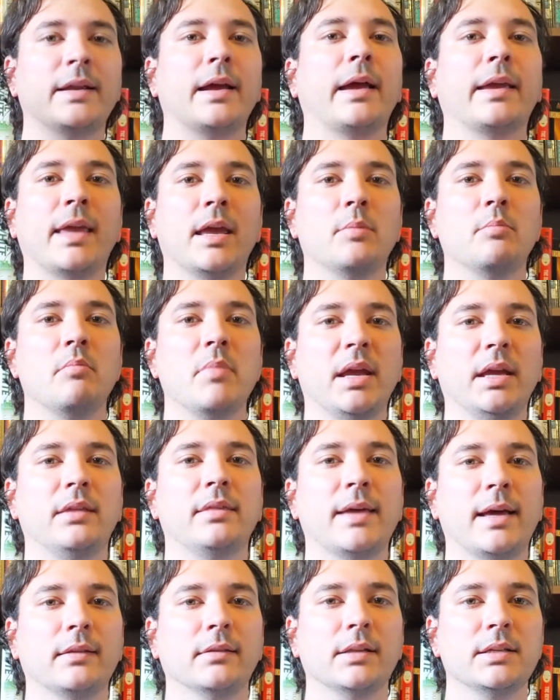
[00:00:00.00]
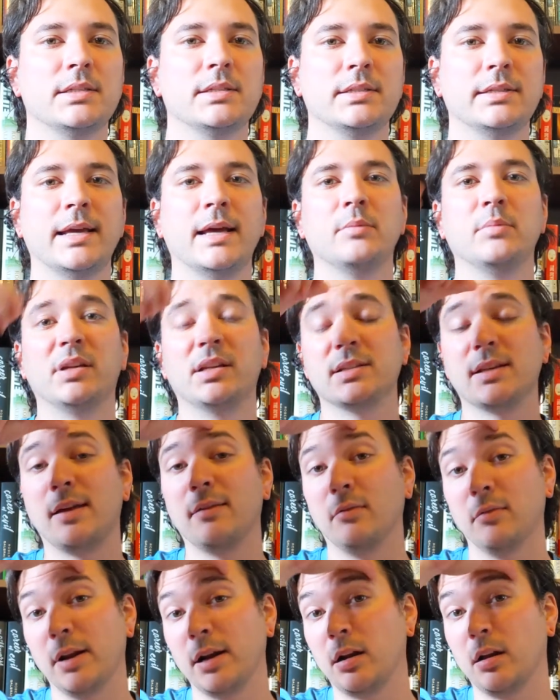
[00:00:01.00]
can't make that list yet because I
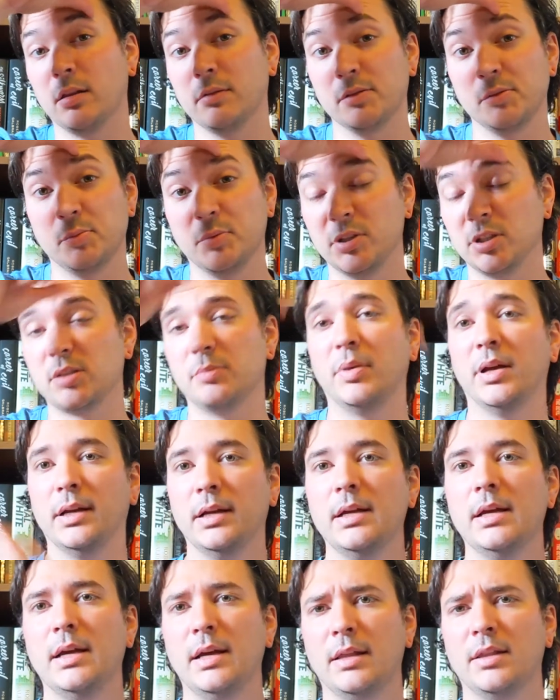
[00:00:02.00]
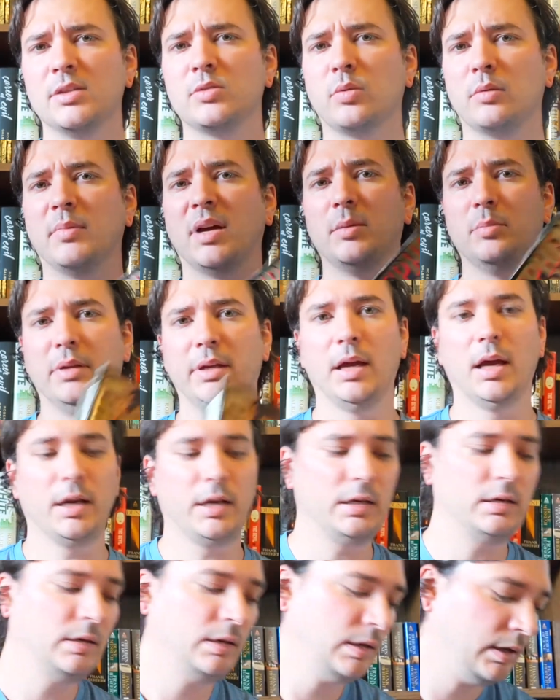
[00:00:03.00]
haven't read all of his books, but this one might be on it
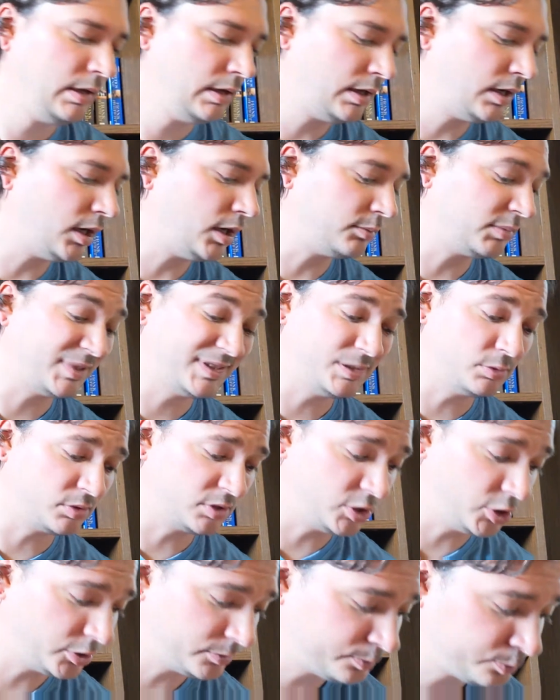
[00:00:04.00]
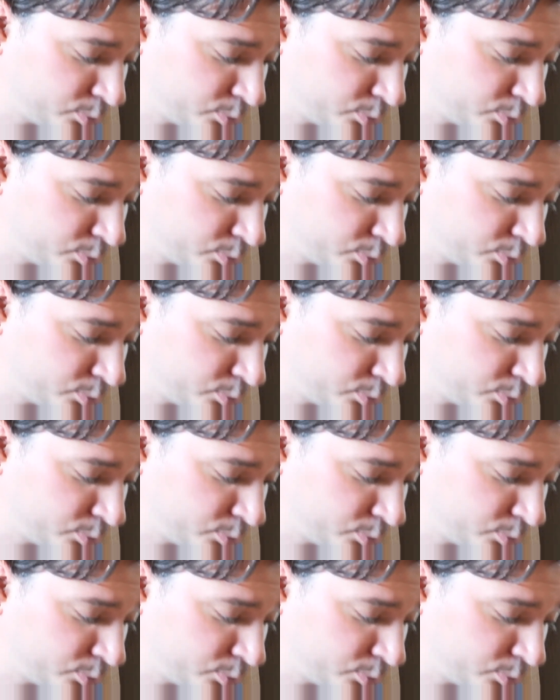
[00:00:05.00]
because it was good.